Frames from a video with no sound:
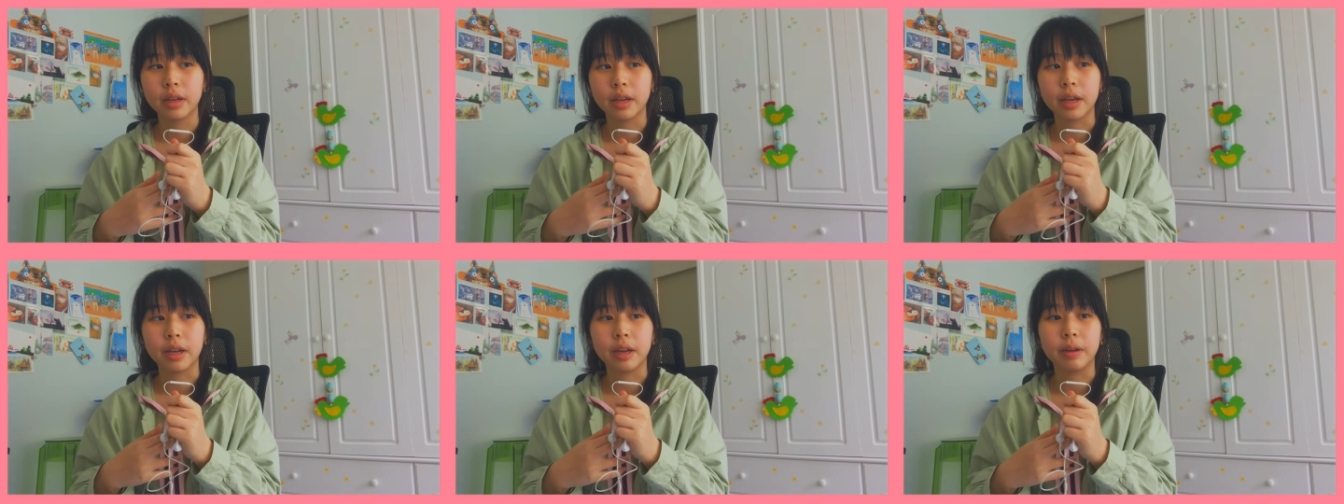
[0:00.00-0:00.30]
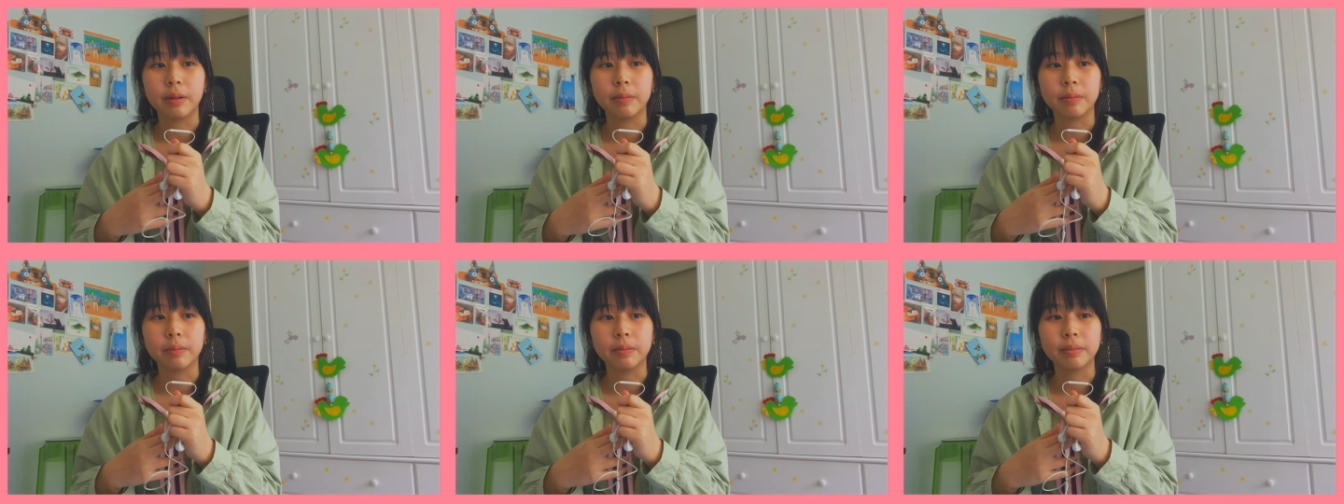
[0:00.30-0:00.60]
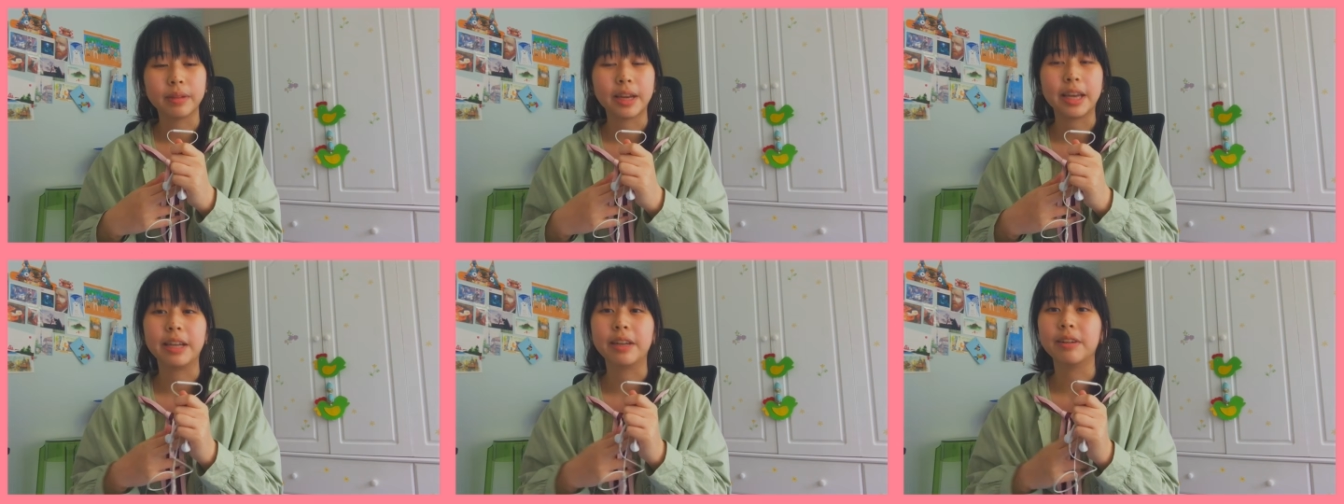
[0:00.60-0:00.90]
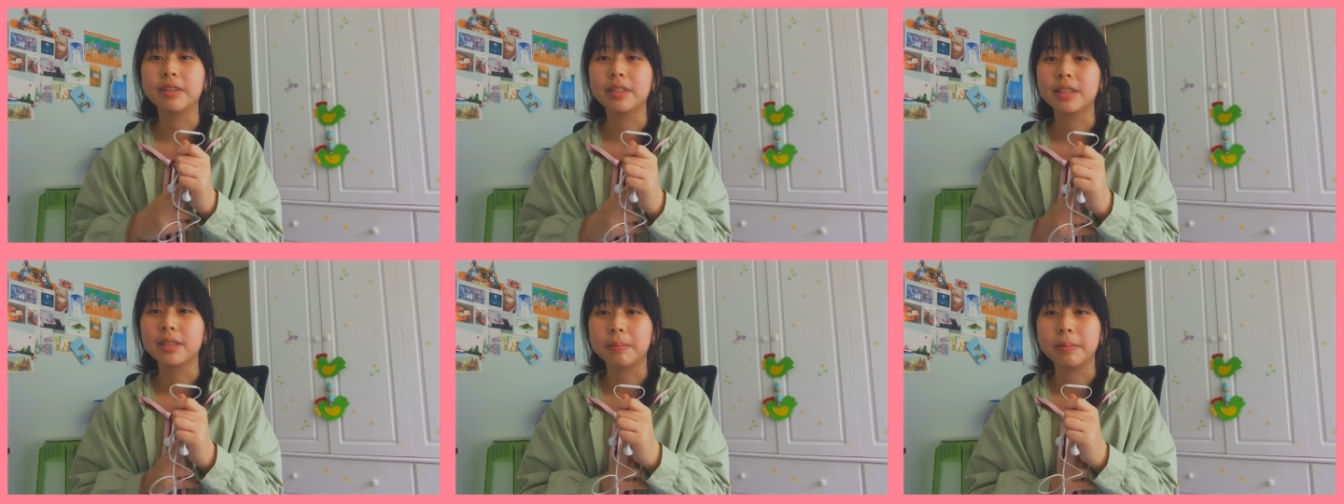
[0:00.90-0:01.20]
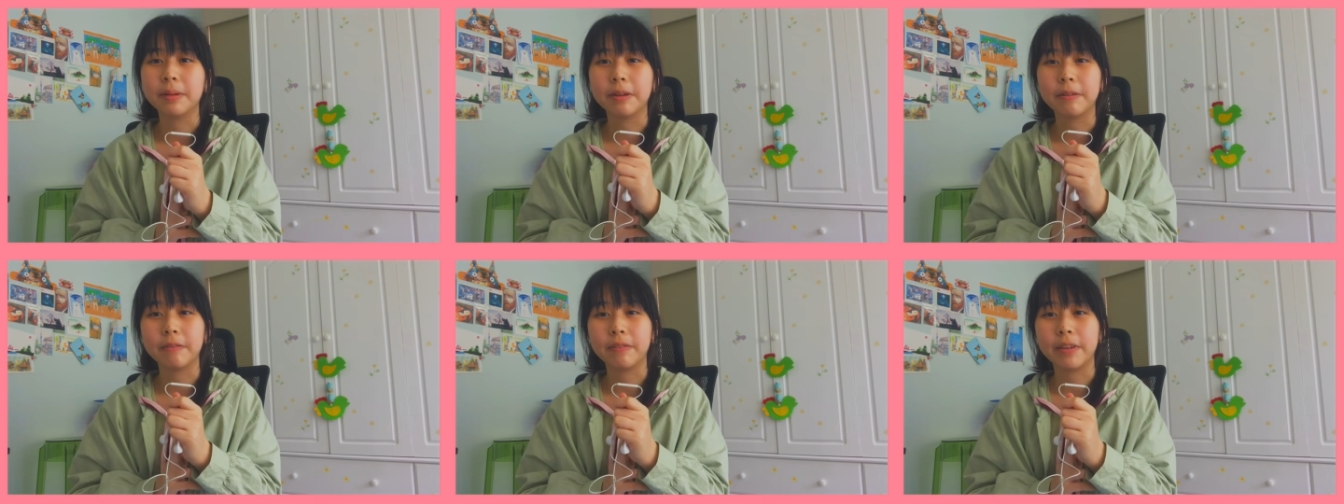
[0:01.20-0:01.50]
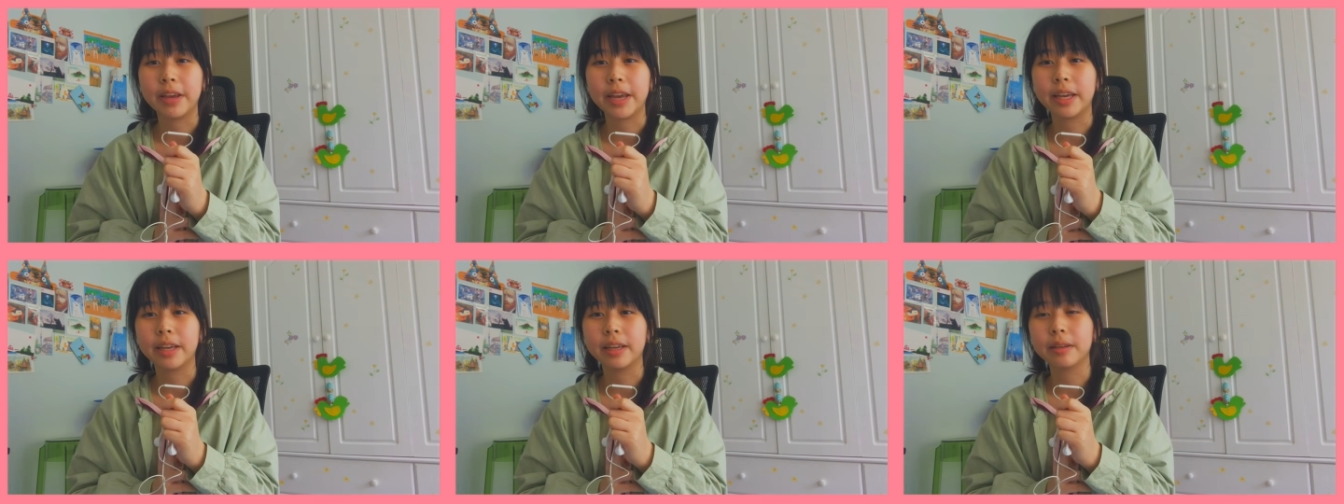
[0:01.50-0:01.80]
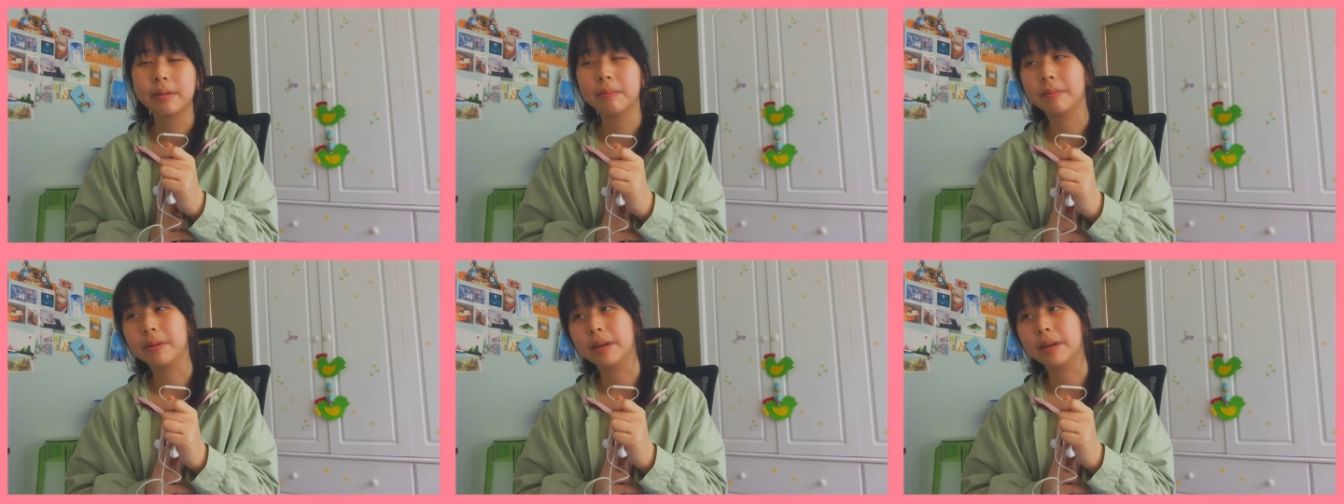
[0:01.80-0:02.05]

I know it's a bit vague,